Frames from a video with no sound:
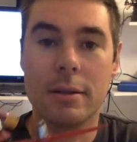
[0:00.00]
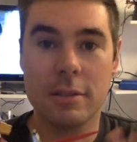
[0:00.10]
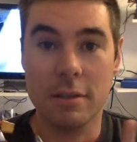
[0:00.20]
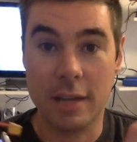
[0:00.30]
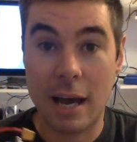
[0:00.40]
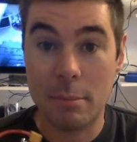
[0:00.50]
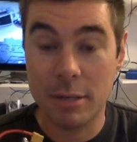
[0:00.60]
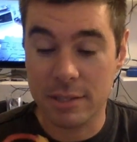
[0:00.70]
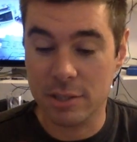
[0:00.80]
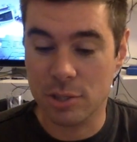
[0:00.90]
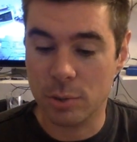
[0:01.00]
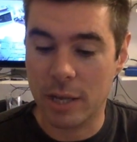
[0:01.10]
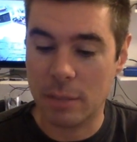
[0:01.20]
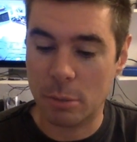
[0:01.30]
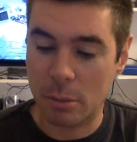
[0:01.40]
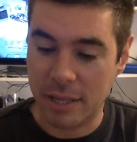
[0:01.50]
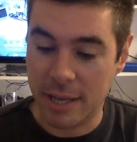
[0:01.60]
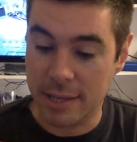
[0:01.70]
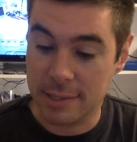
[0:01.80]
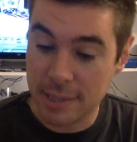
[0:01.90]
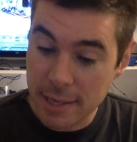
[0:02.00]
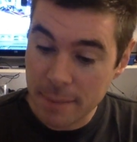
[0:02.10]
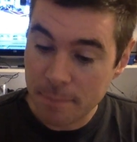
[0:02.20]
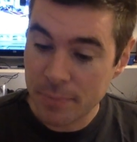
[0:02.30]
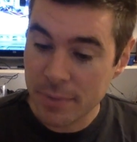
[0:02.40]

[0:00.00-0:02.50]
so the carbon doesn't short out the bottom of the ESC.